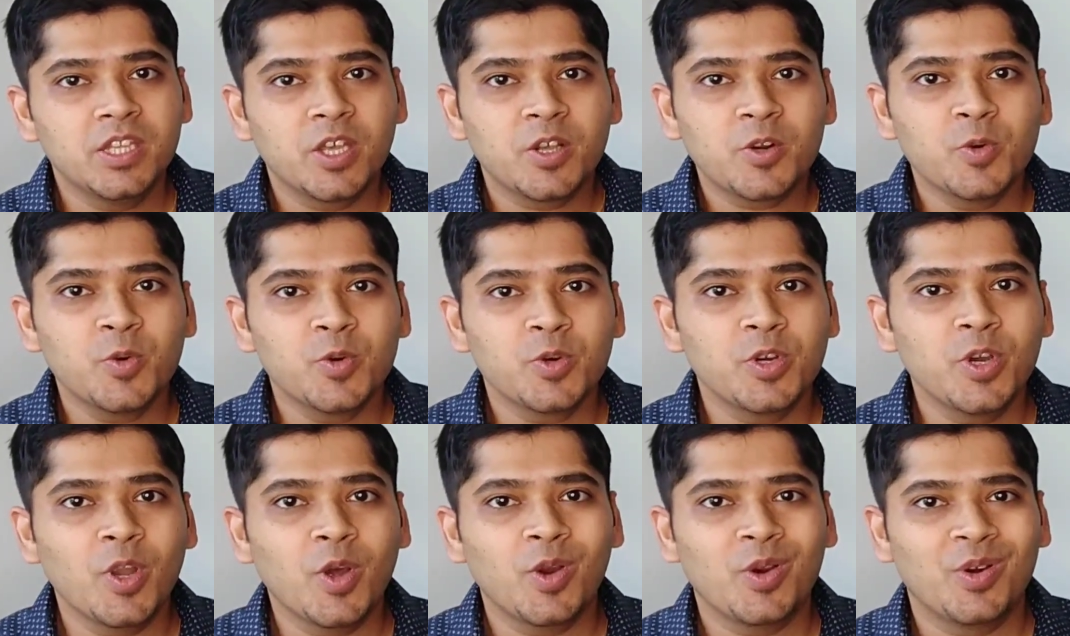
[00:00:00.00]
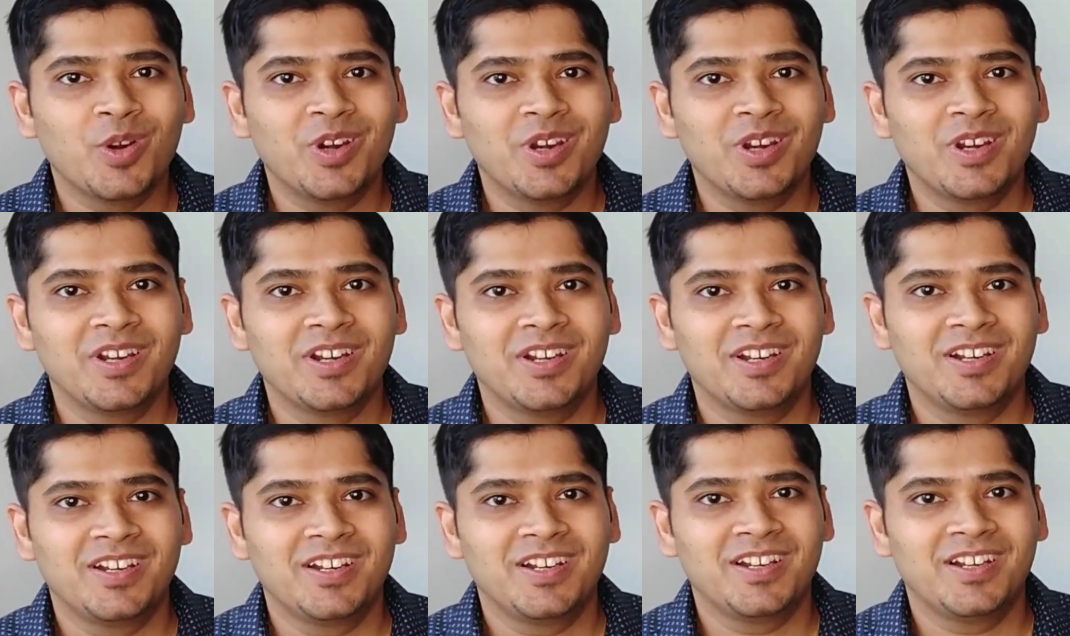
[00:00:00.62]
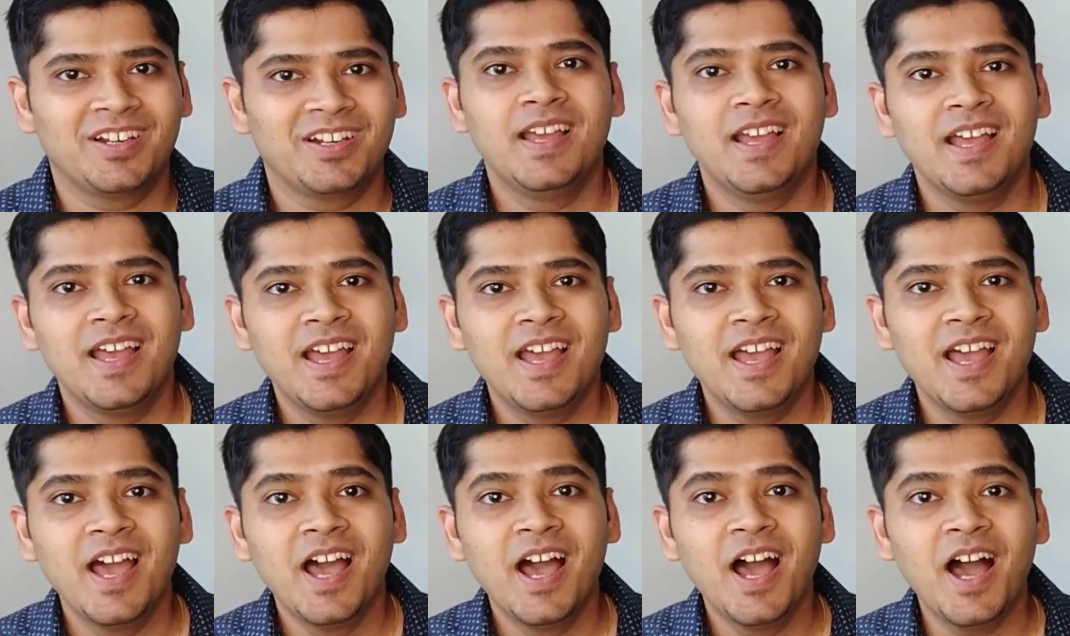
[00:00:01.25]
the root node.
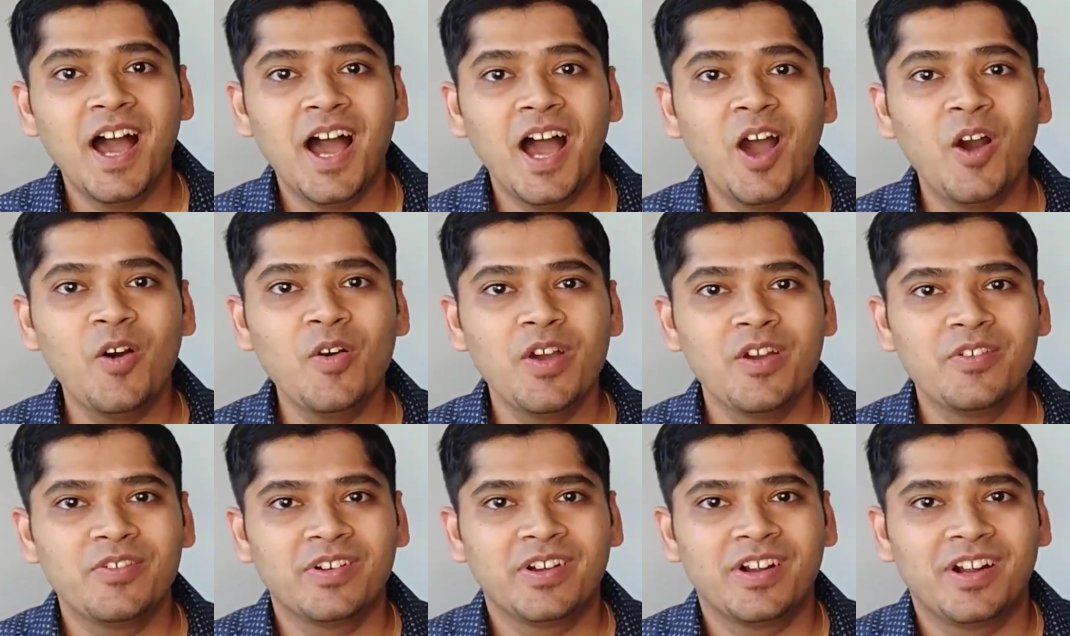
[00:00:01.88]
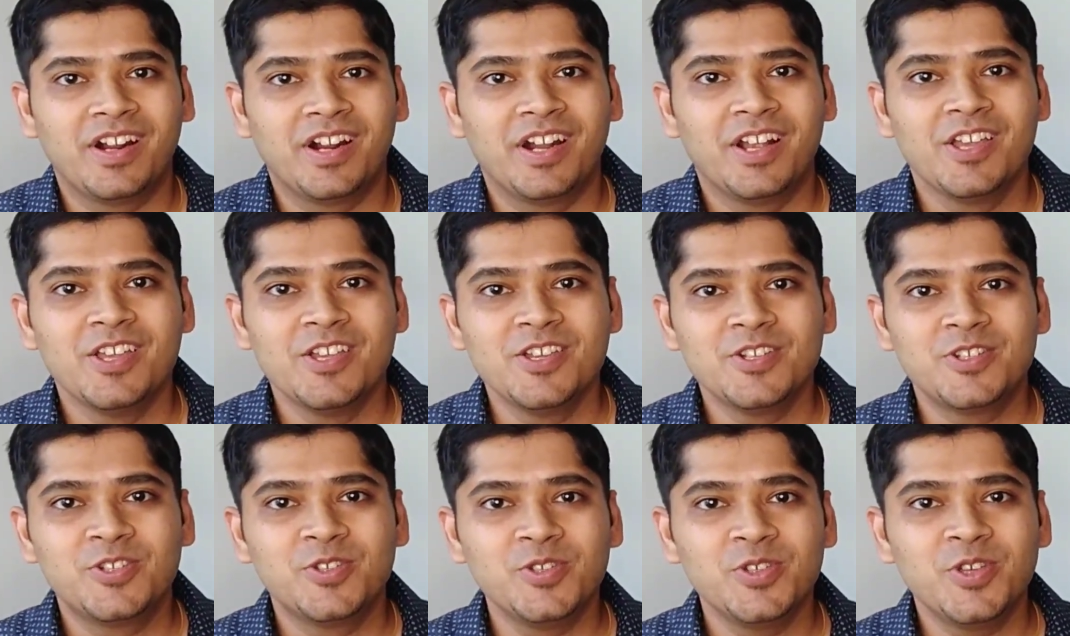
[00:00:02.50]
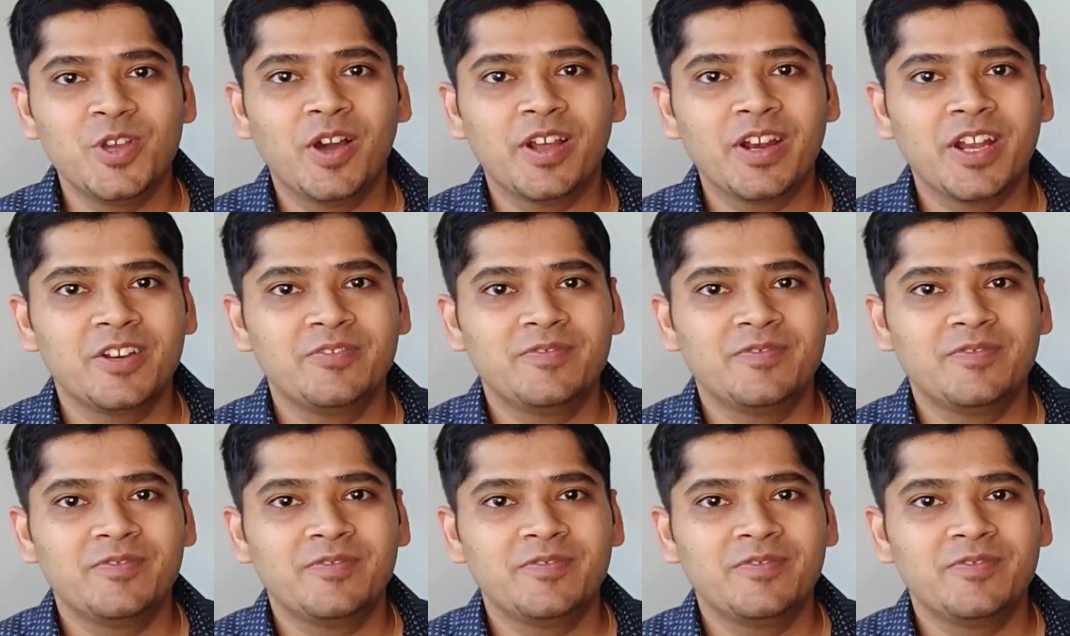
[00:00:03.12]
However, to your